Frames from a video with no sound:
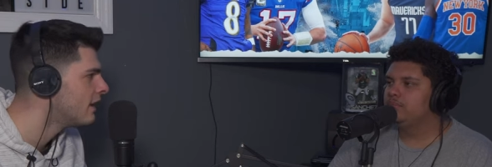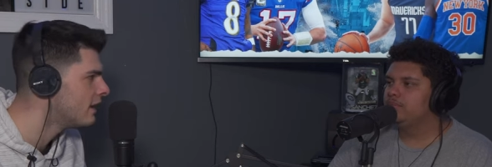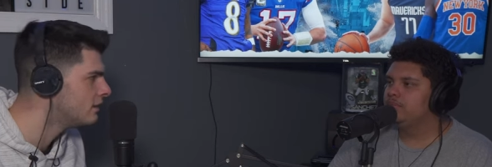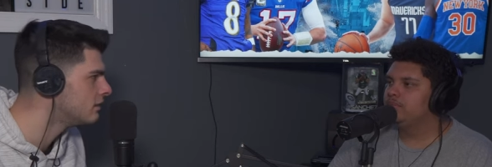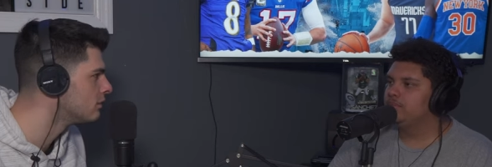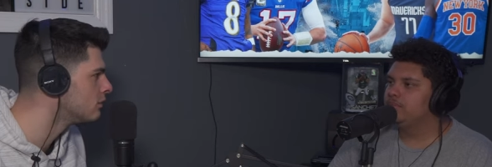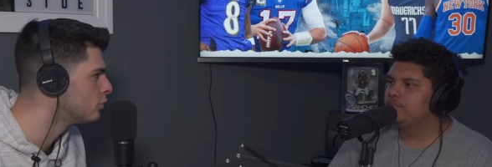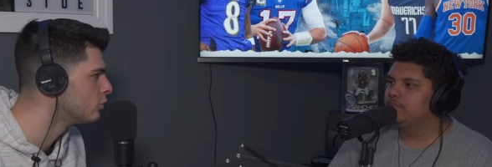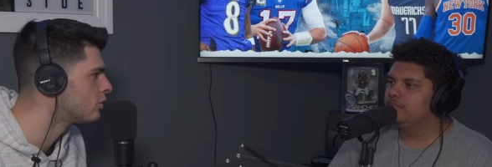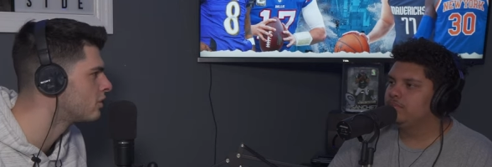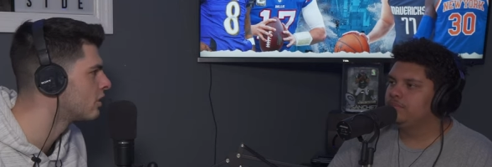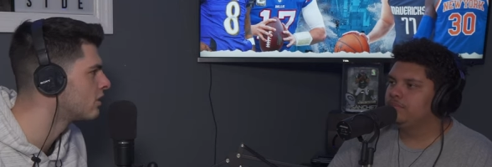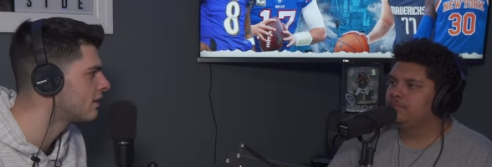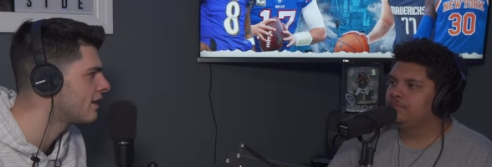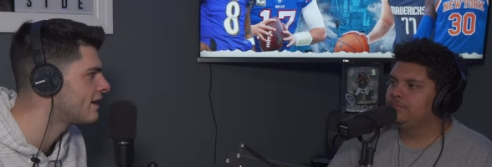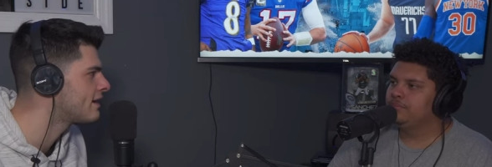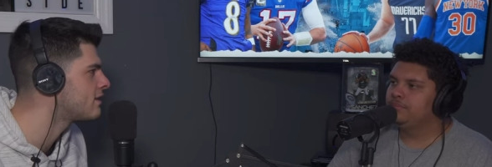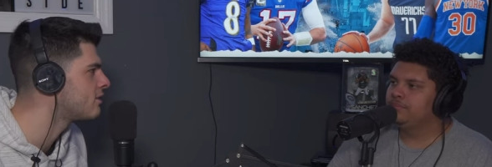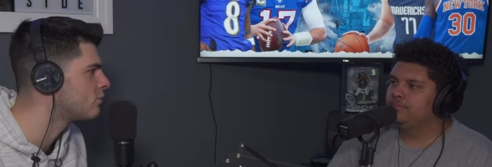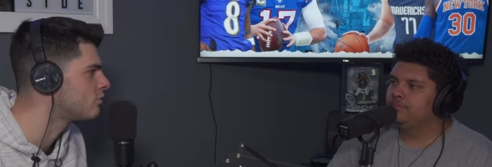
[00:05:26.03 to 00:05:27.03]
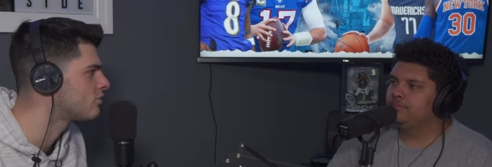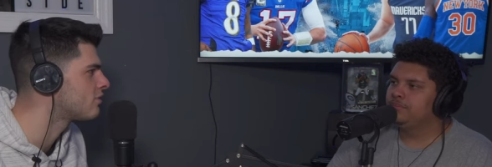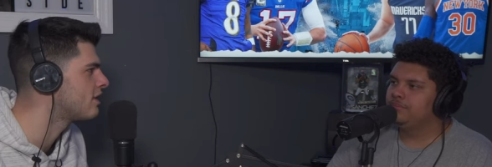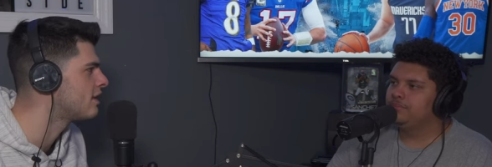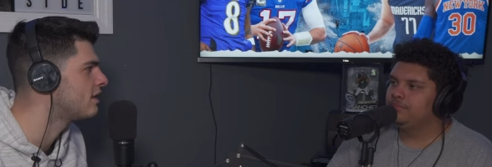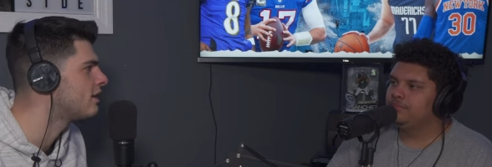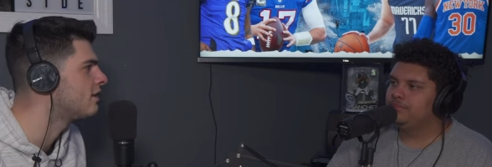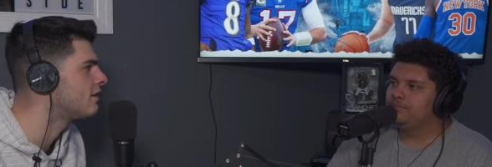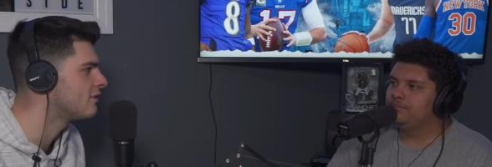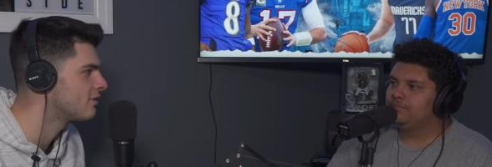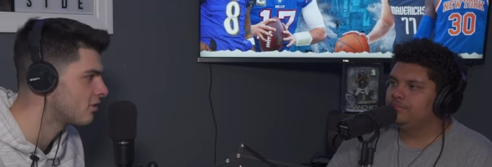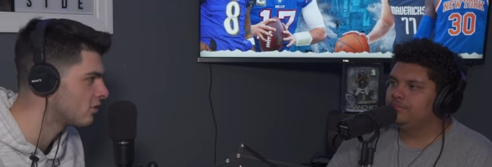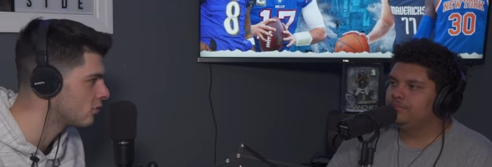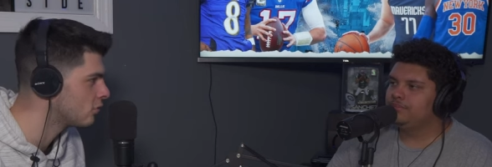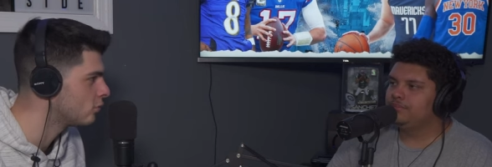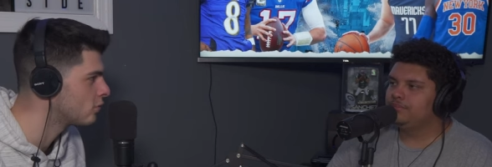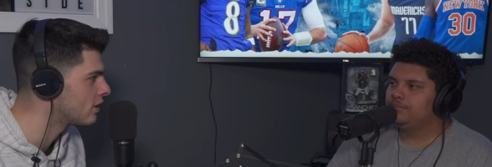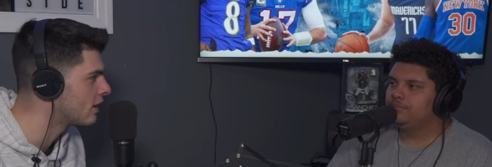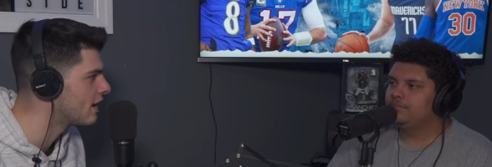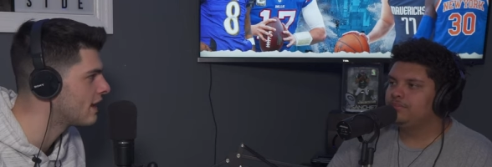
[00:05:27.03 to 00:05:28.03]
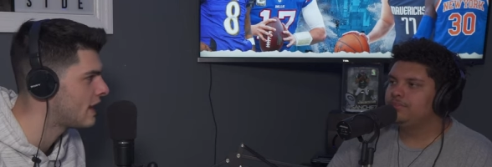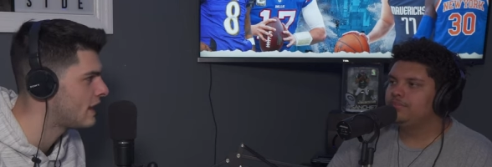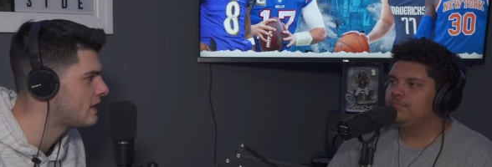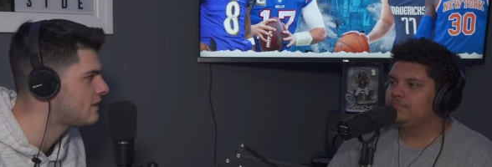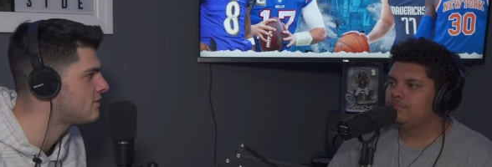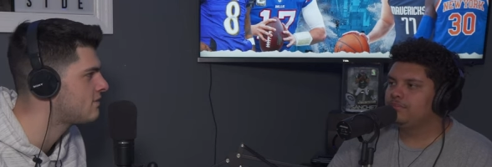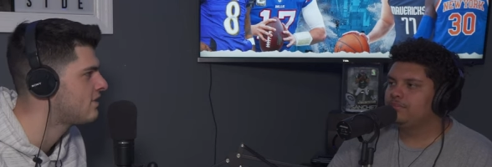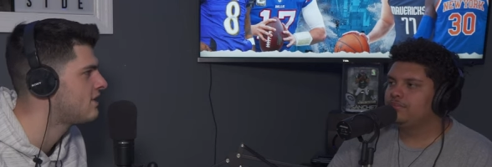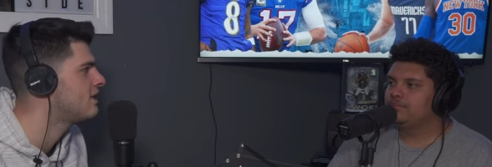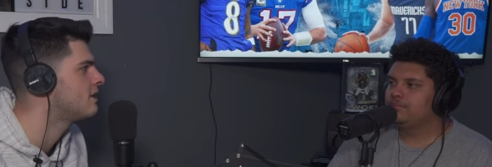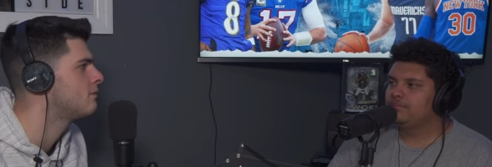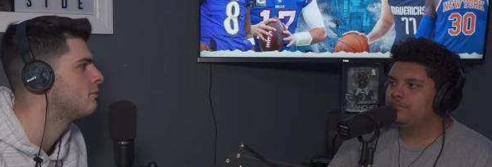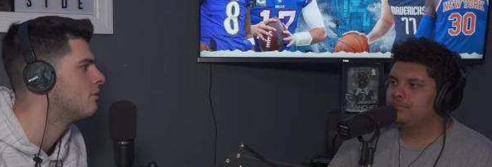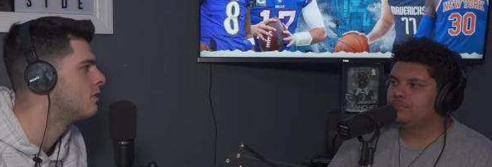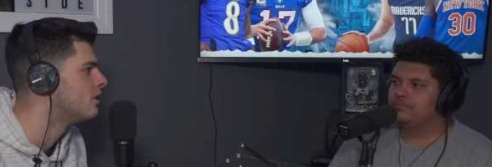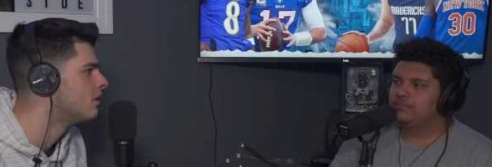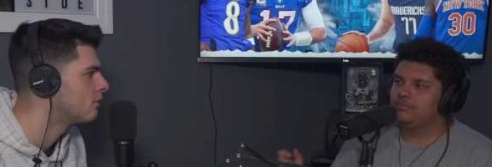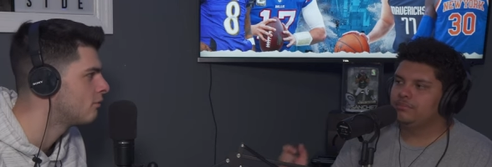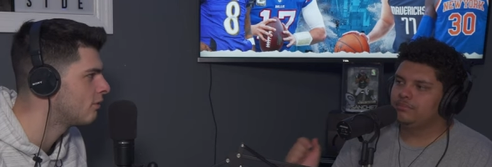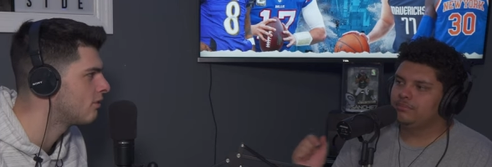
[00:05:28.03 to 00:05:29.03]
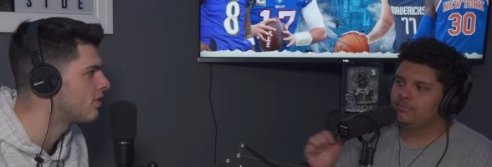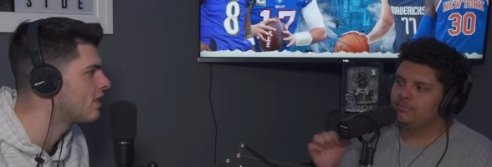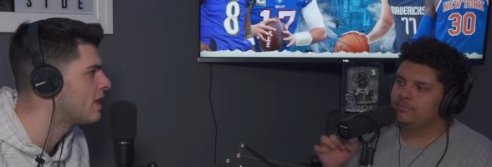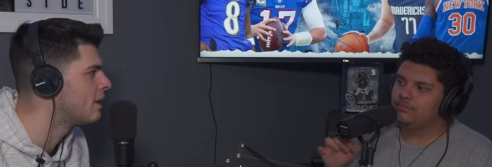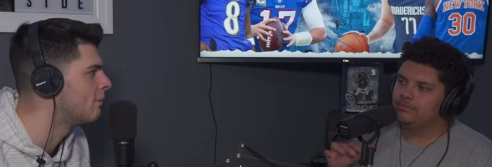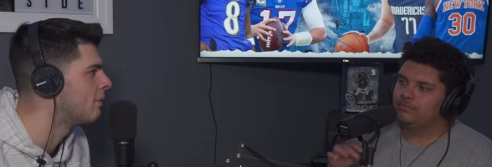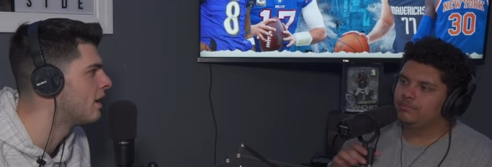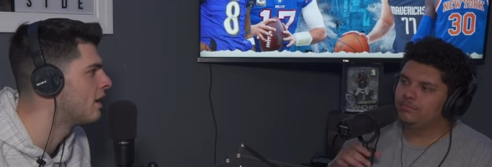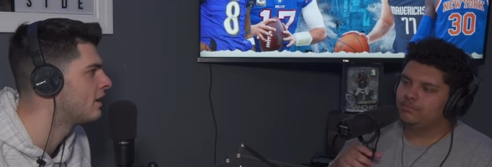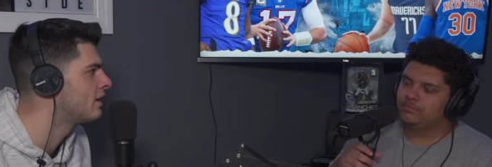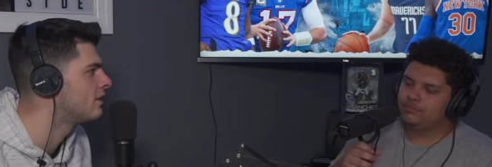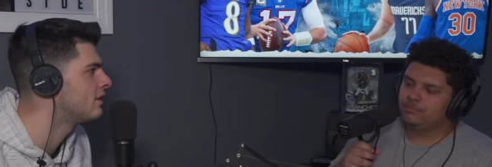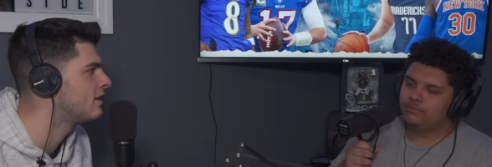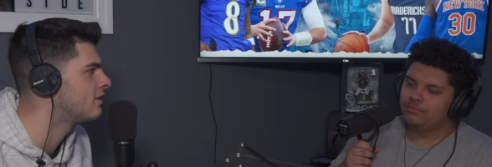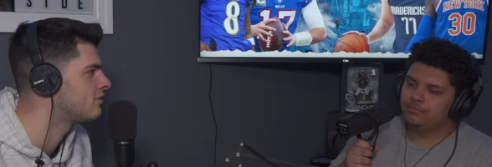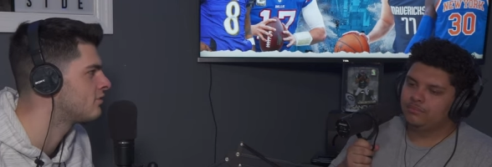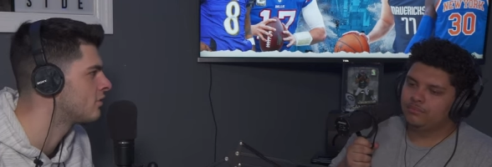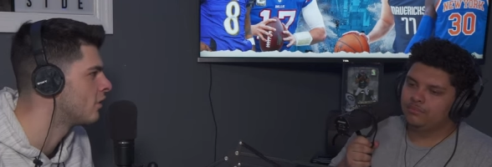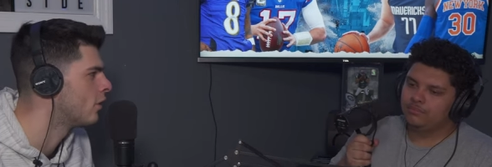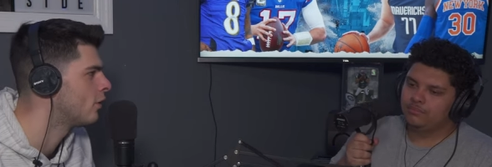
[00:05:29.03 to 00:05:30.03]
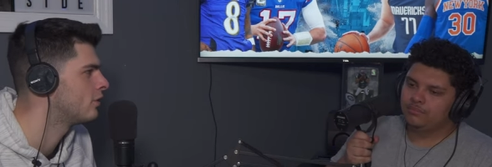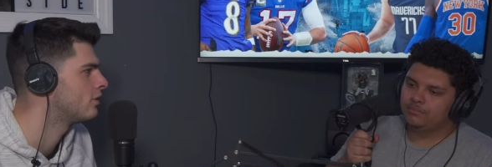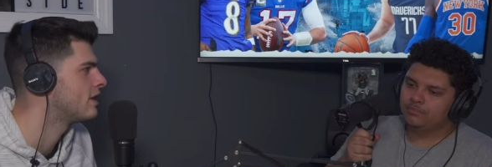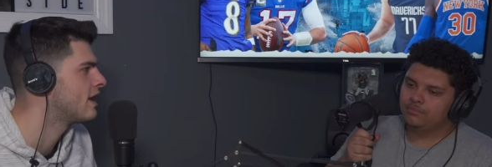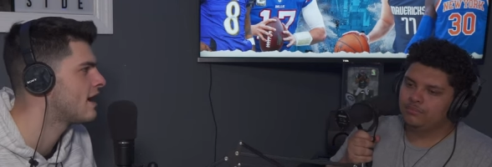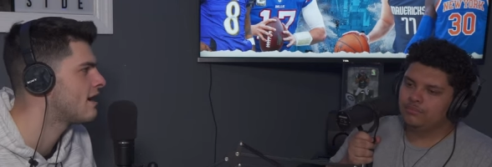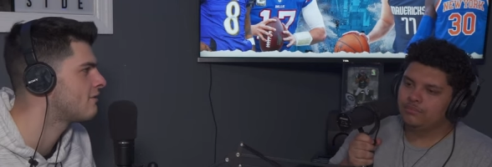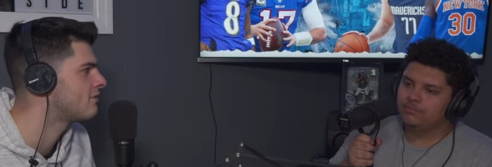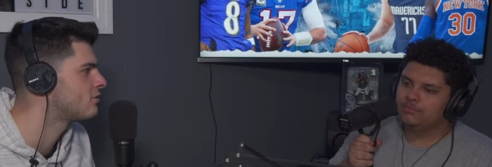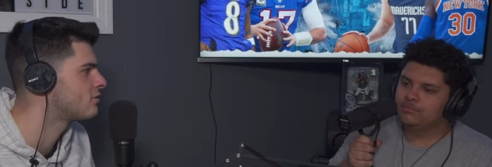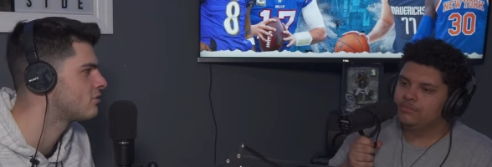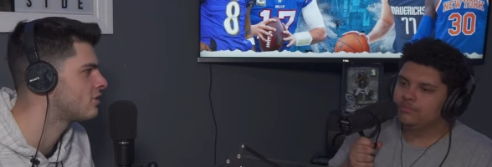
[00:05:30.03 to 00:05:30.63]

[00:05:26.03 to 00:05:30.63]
Speaker 1: And Luka, like you said, is Luka. Any team with him on it is going to have a